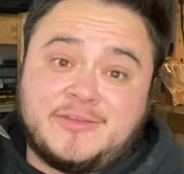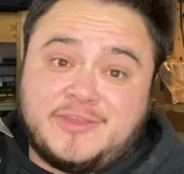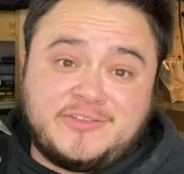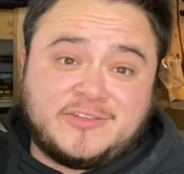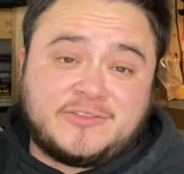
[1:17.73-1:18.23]

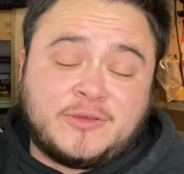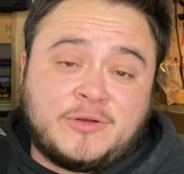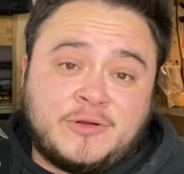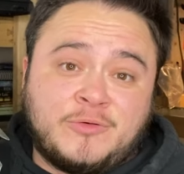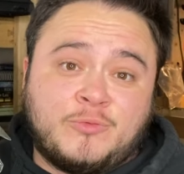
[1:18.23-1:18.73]
This is
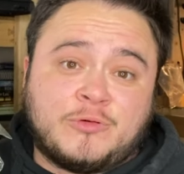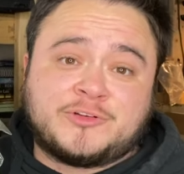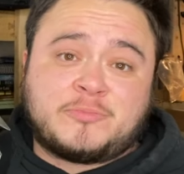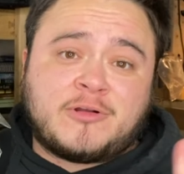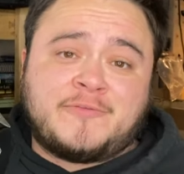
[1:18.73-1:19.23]
the
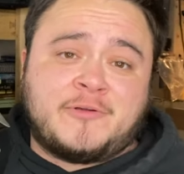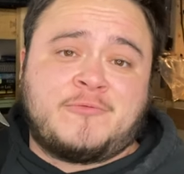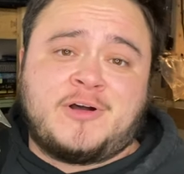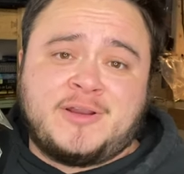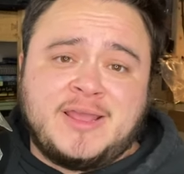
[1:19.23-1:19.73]
worst profit
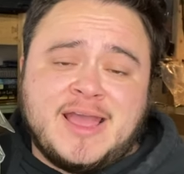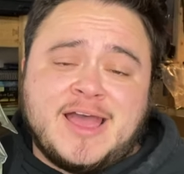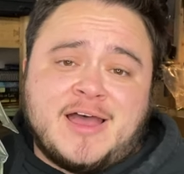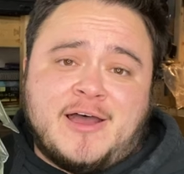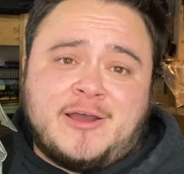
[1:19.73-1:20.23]
one.
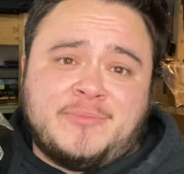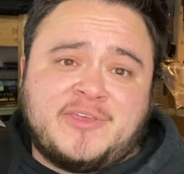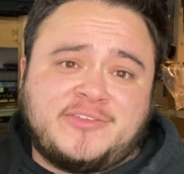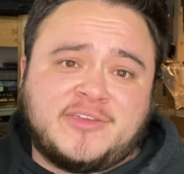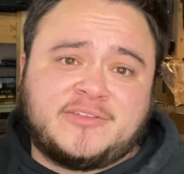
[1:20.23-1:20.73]

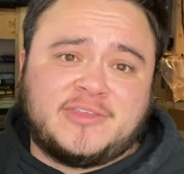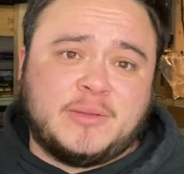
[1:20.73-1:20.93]
This is the